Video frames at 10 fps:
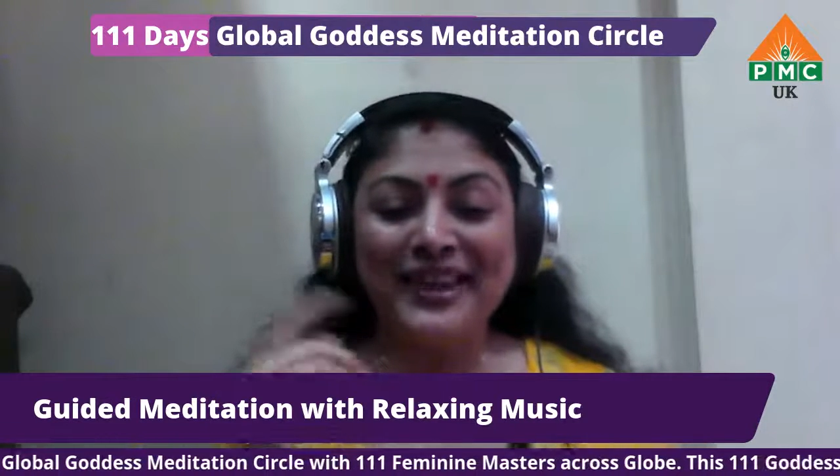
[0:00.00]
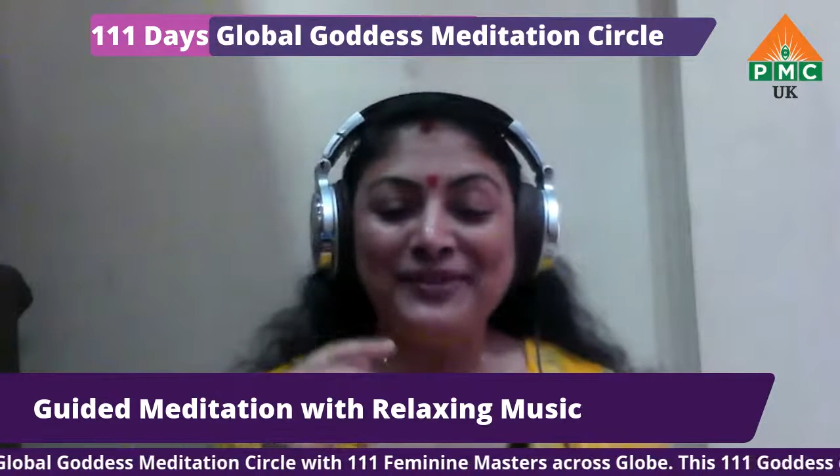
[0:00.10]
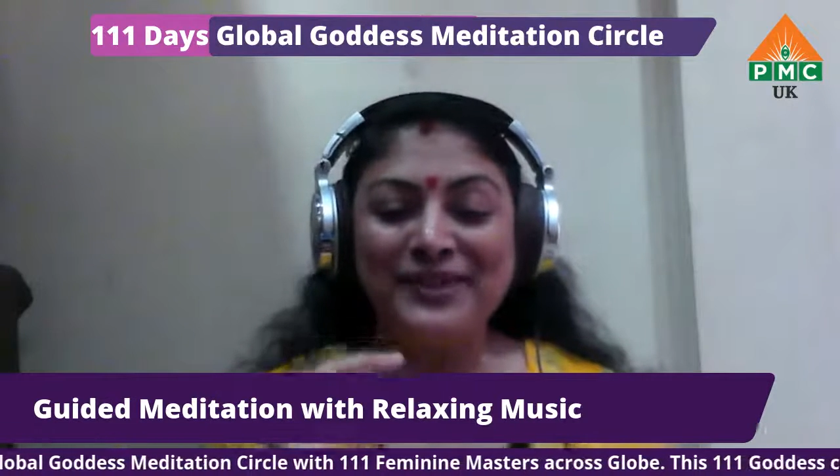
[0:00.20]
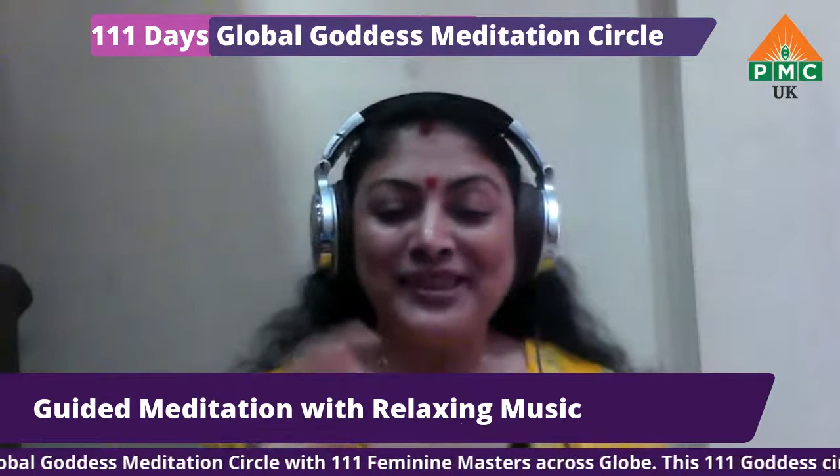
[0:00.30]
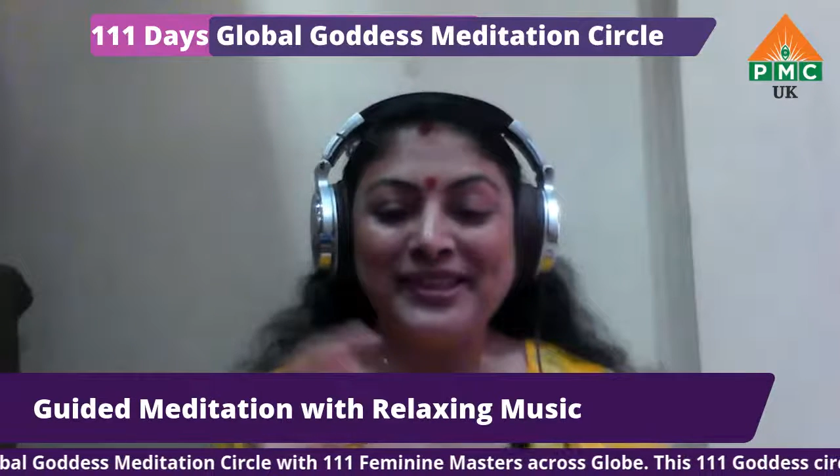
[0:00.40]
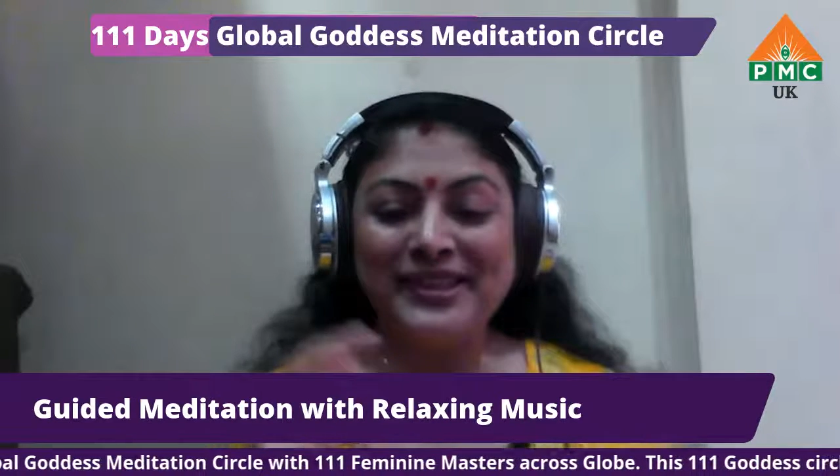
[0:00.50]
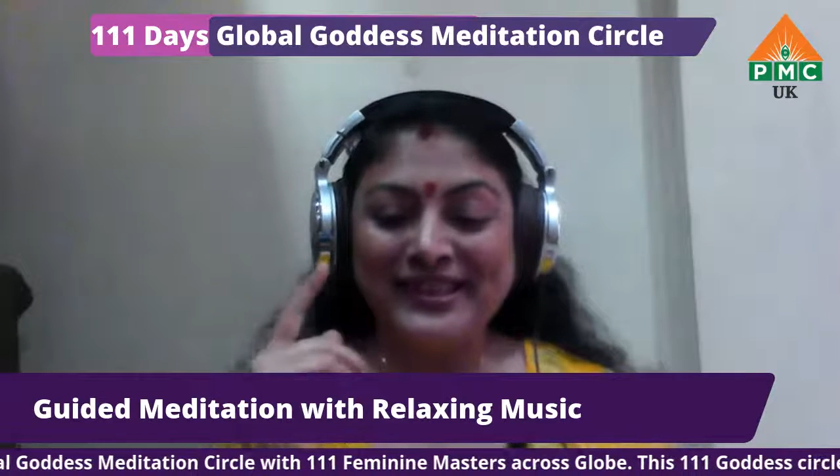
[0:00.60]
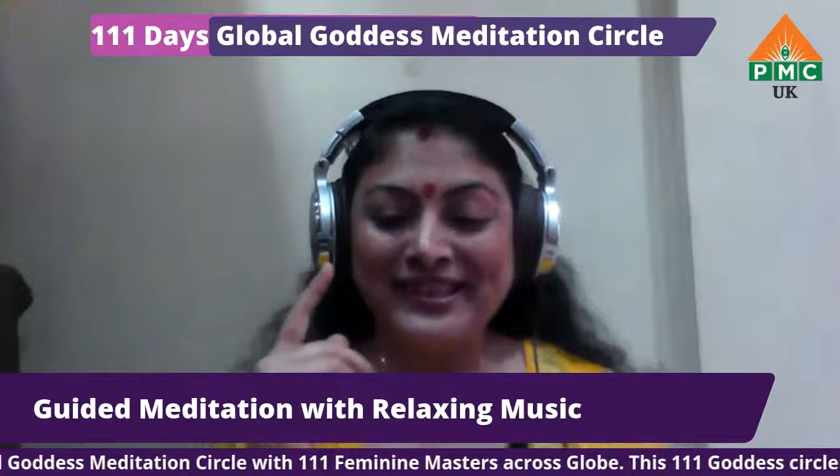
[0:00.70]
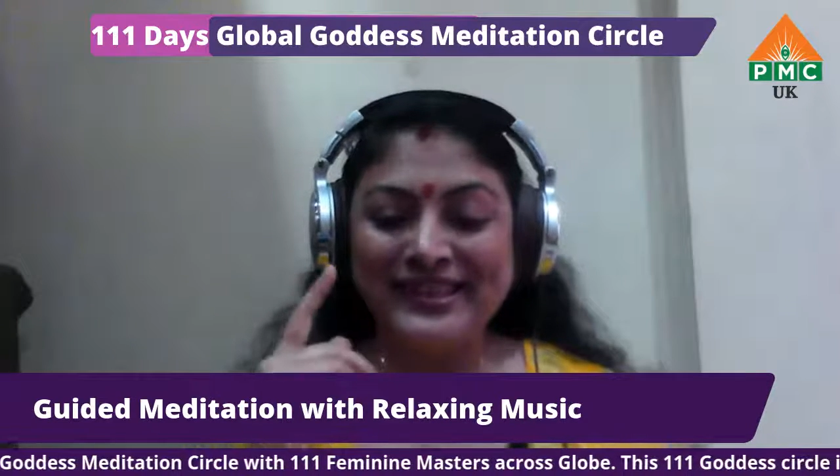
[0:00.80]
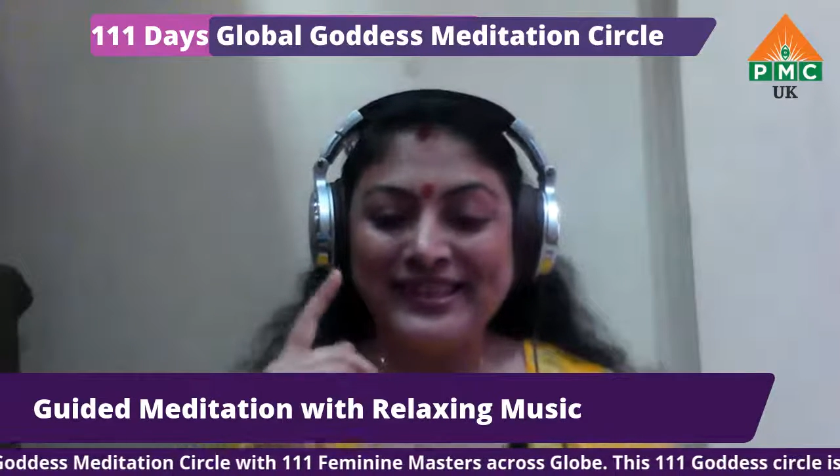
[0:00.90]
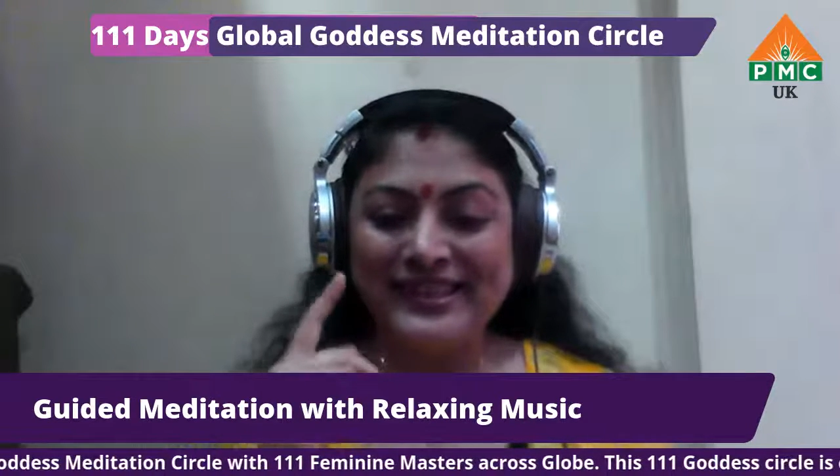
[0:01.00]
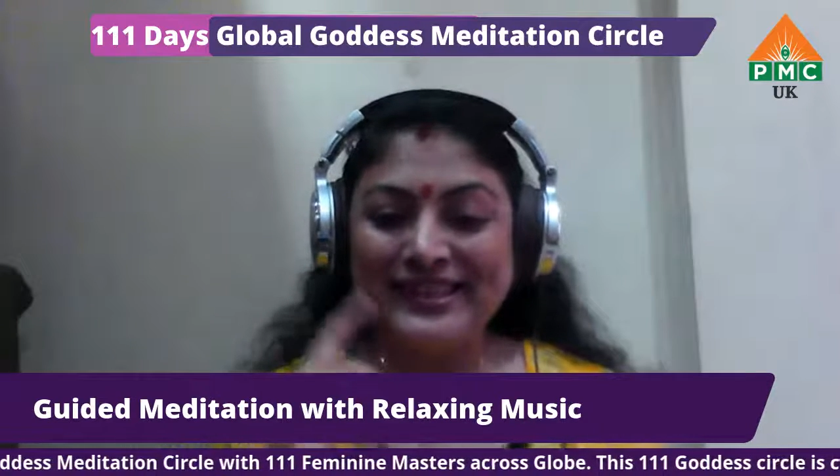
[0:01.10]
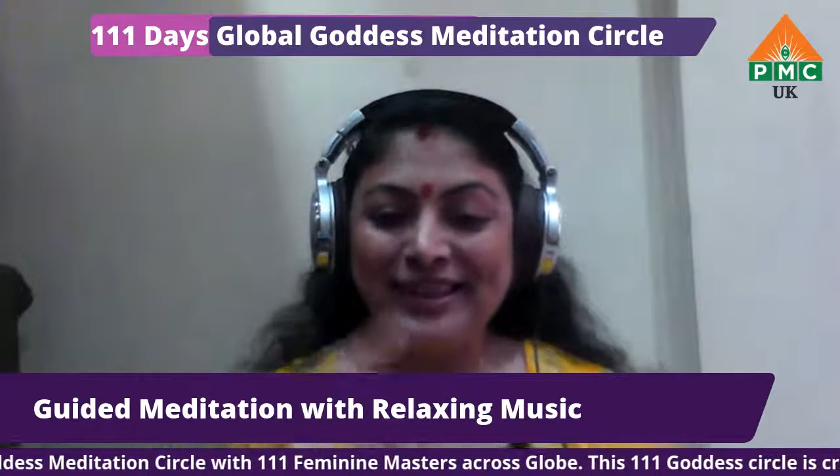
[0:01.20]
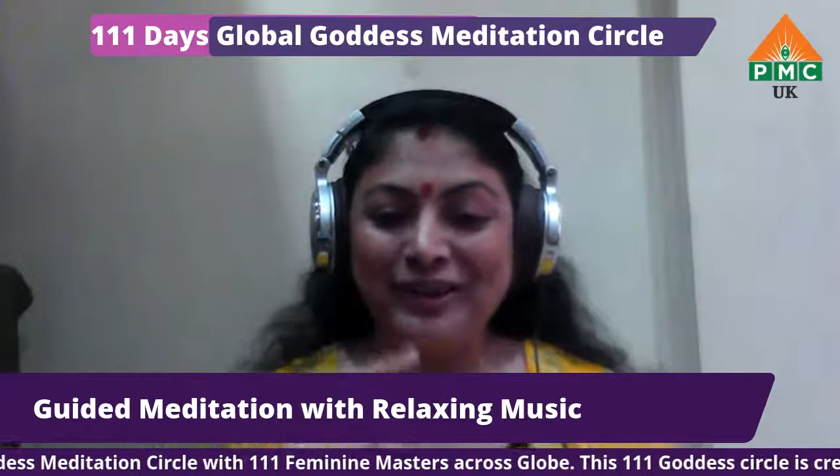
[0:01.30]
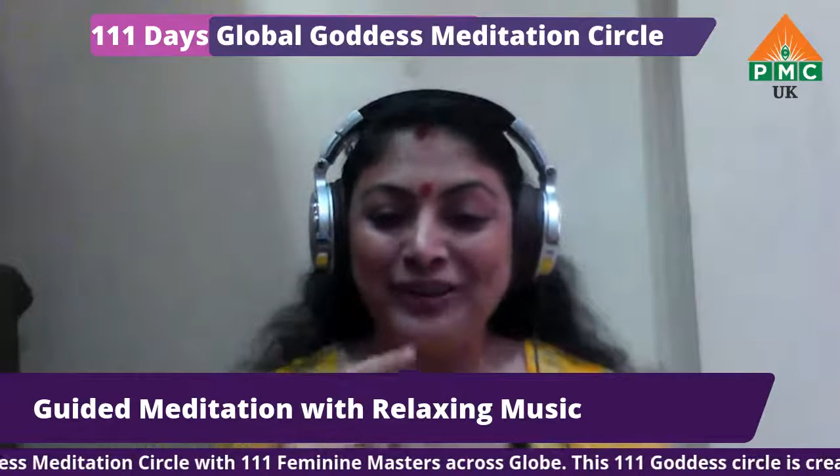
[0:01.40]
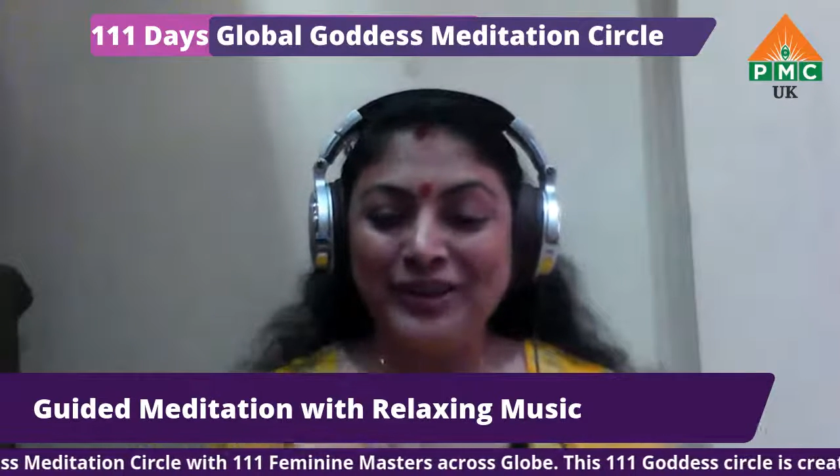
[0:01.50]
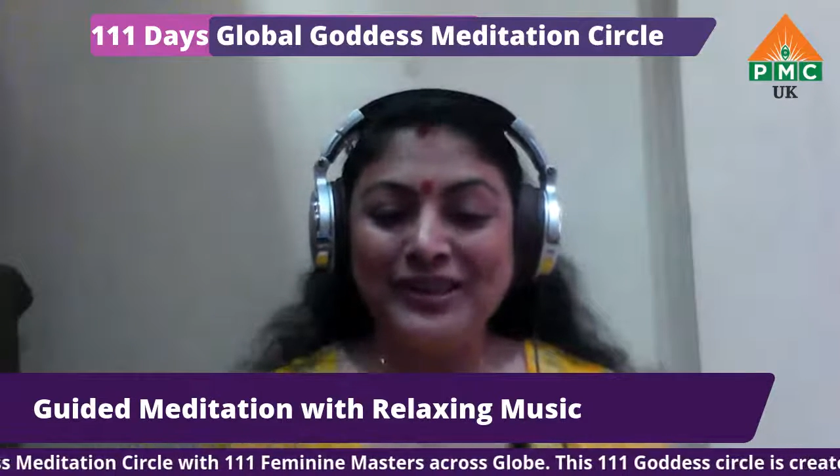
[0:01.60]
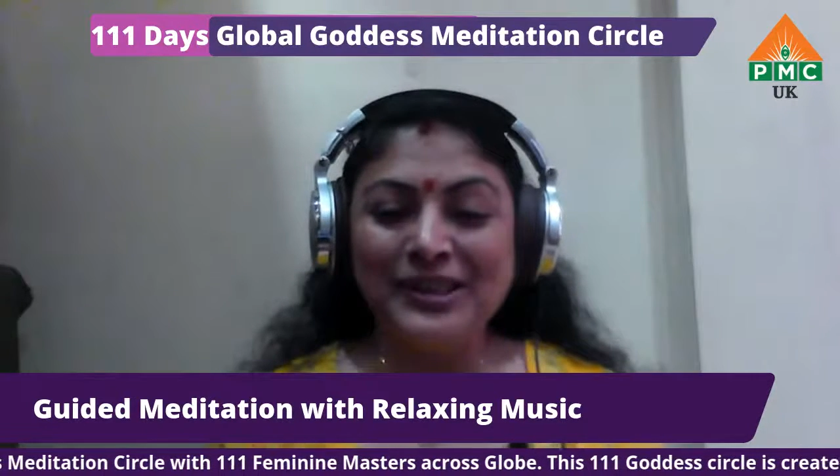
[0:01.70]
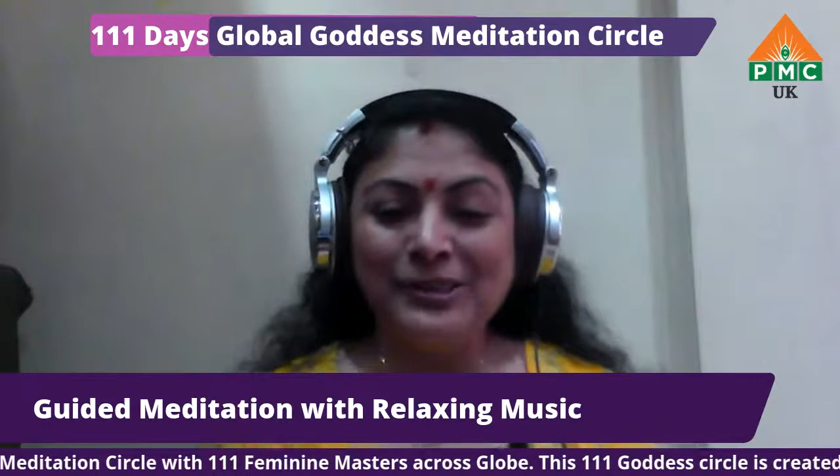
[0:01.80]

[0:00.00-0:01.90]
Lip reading: I was just having